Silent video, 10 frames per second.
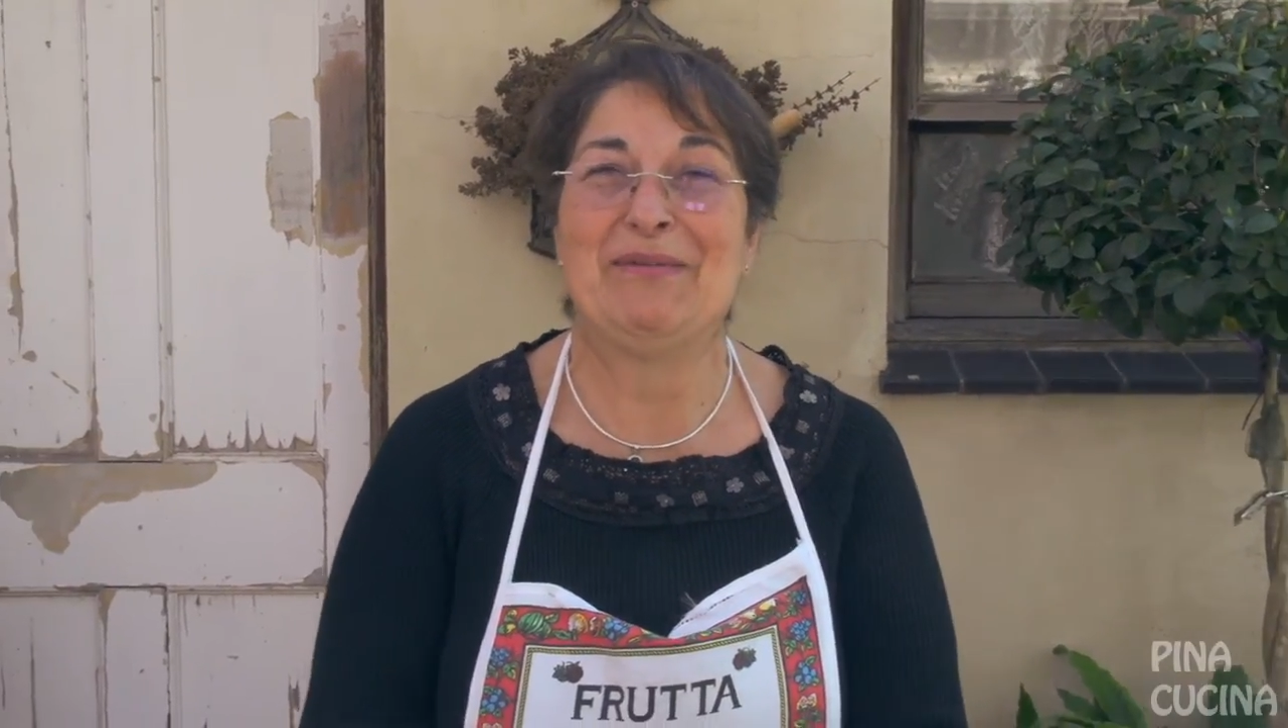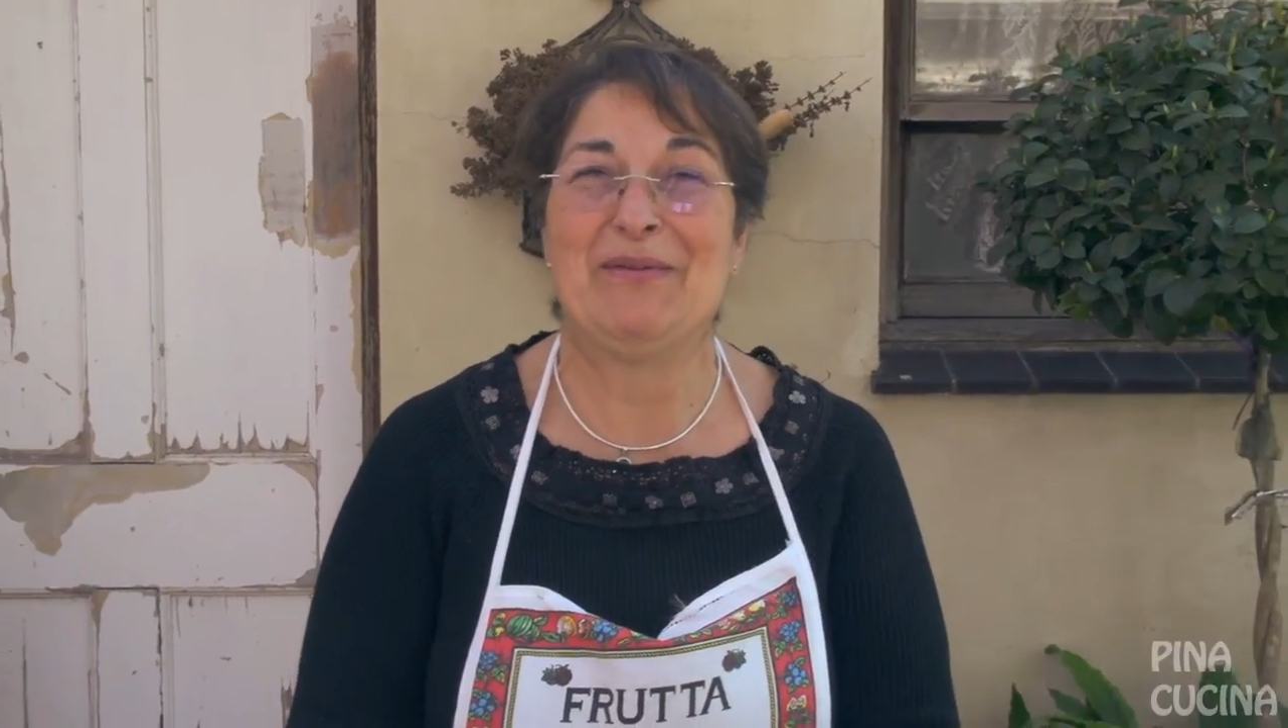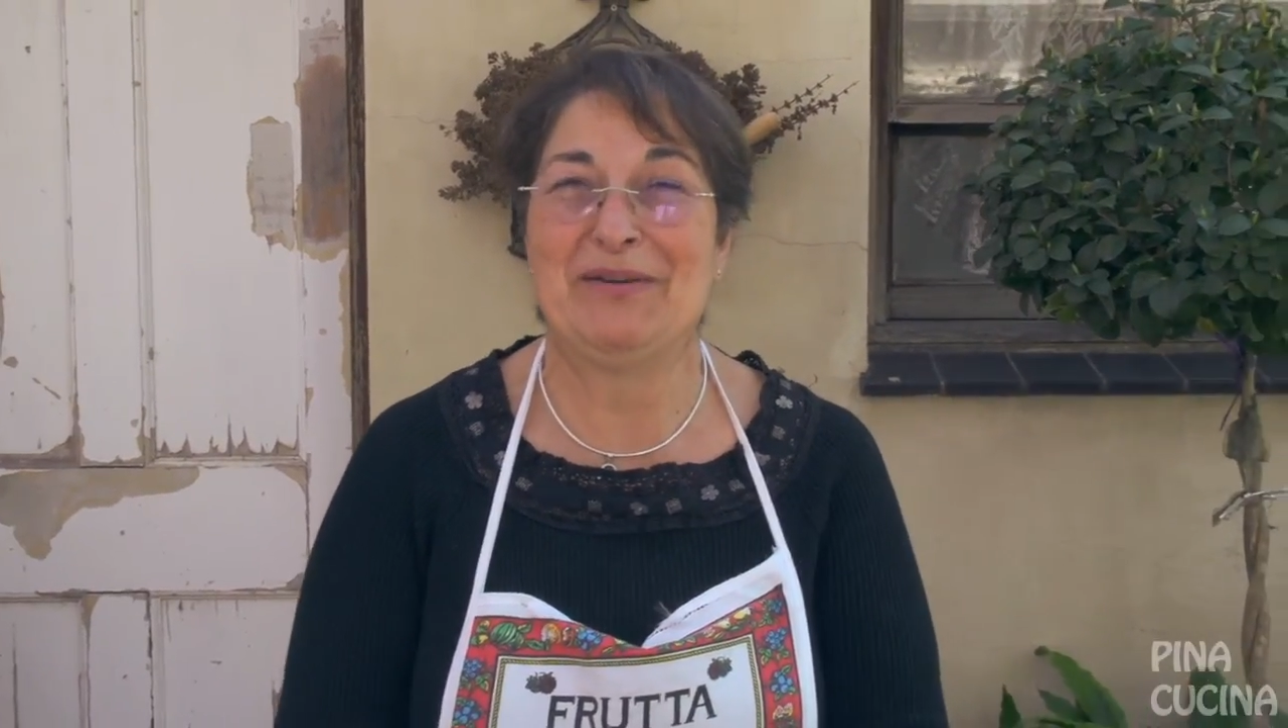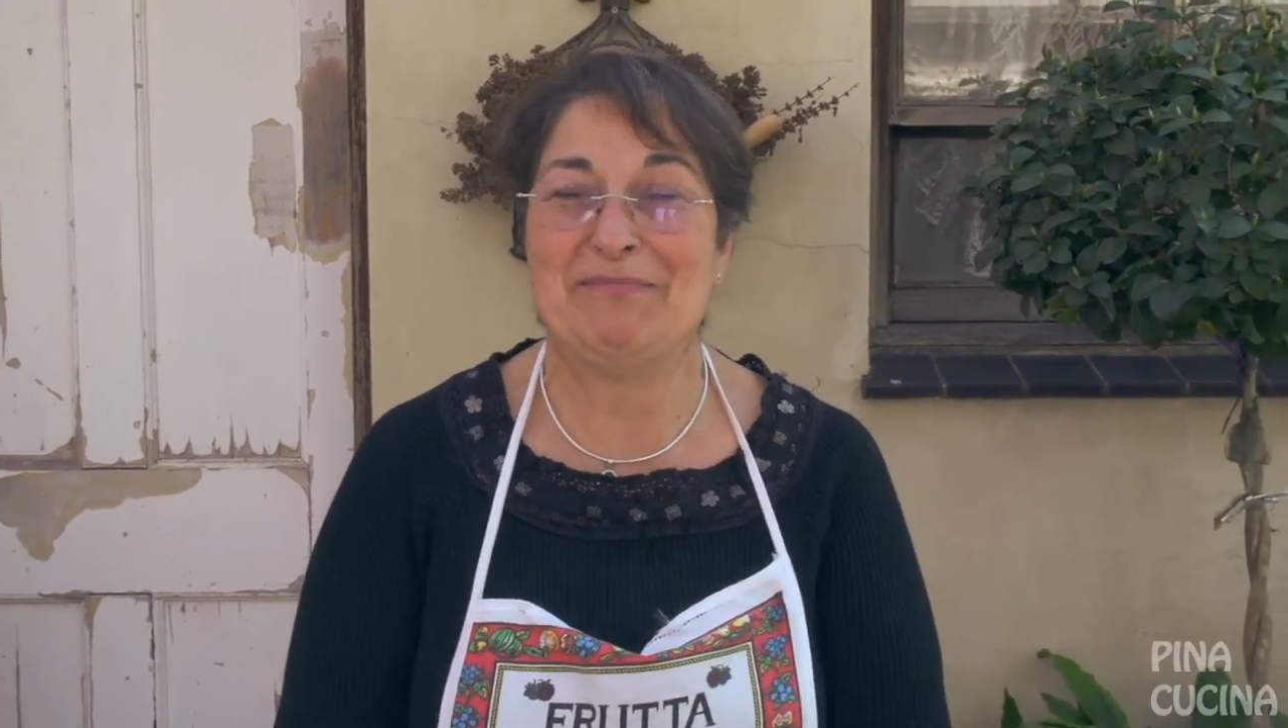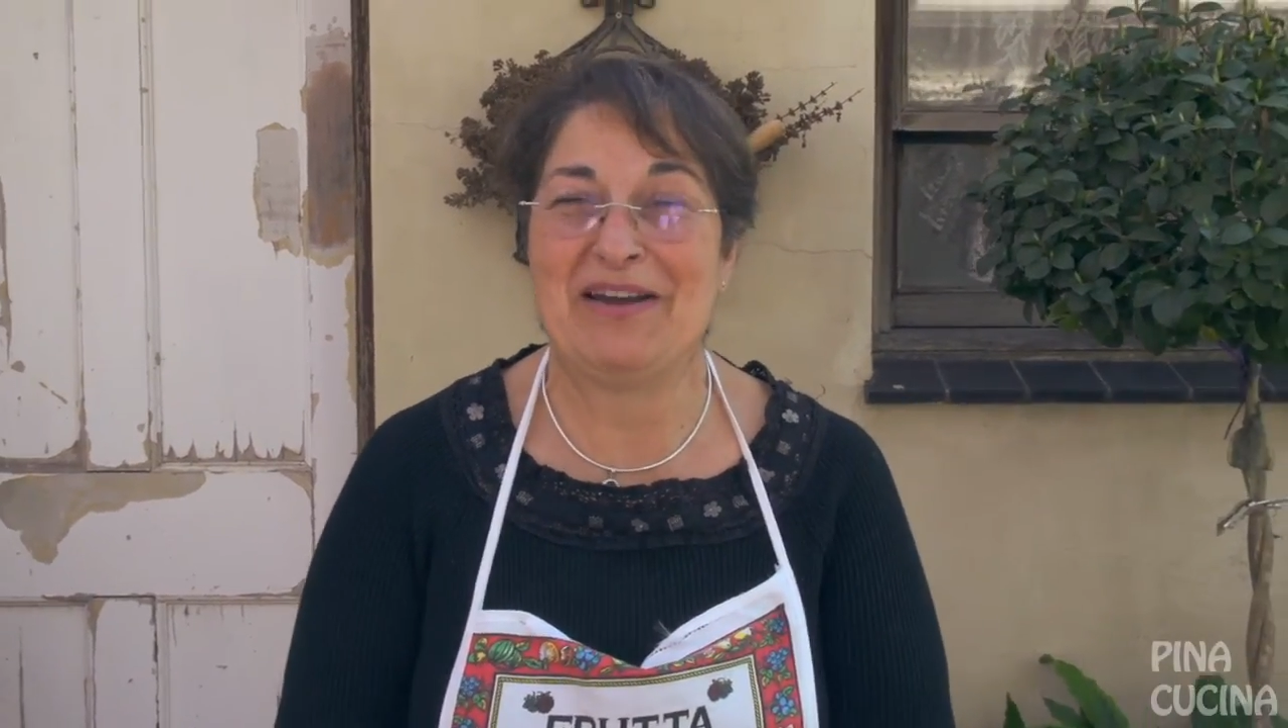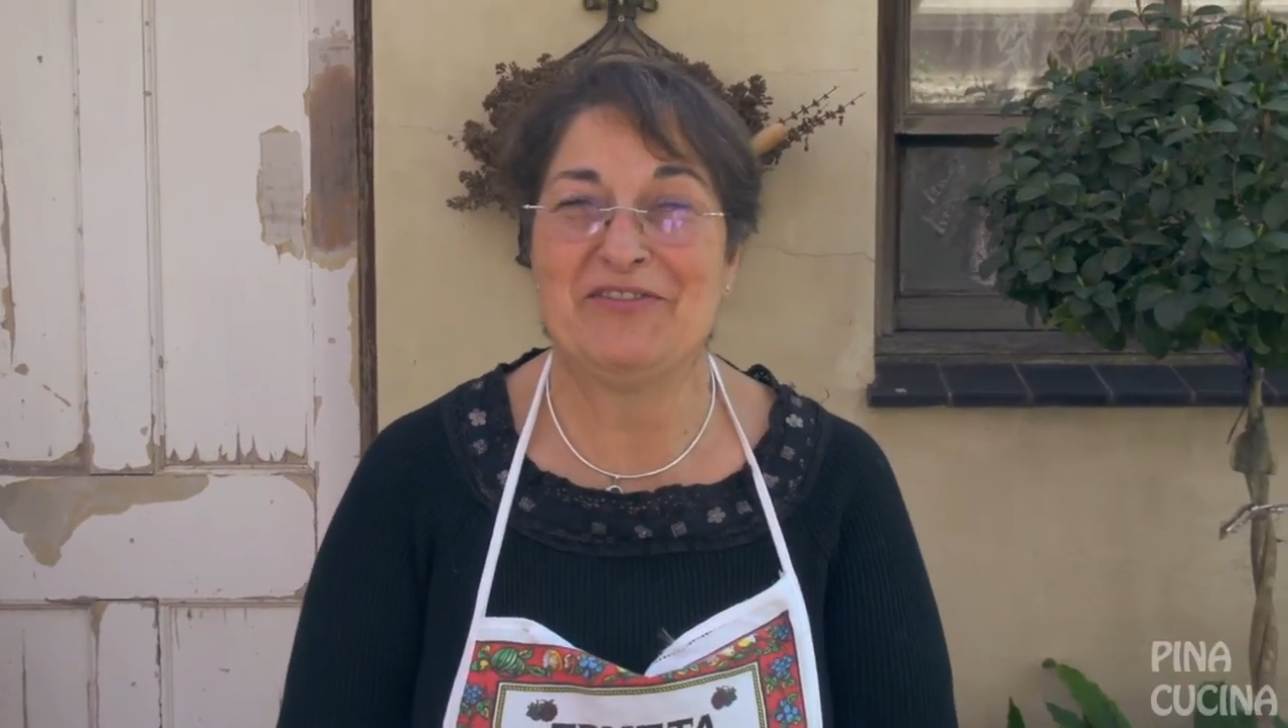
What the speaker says: one of my